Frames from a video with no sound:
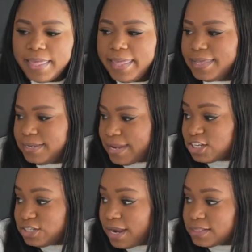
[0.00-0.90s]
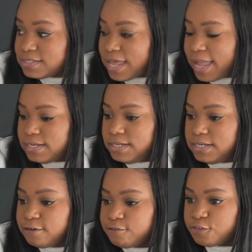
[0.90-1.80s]
And I actually got this
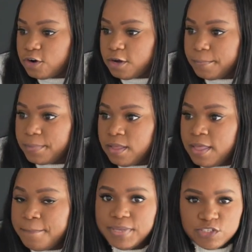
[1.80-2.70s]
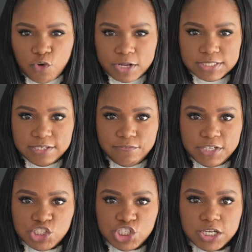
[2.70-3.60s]
idea from Miss Vaughn
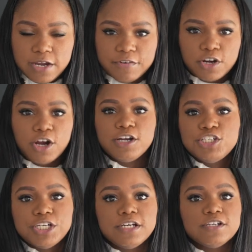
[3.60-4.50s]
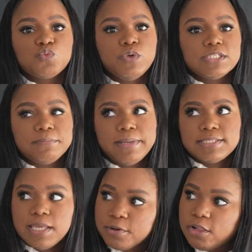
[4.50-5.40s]
TV. She covered her chairs with some black
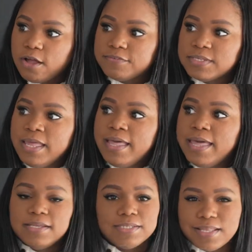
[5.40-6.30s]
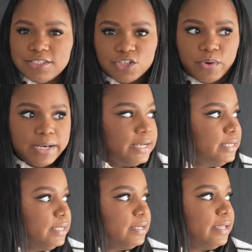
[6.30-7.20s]
tablecloths, and I was like, that's a great
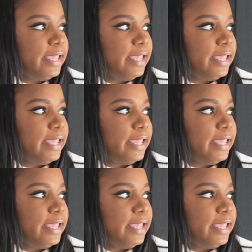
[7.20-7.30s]
idea.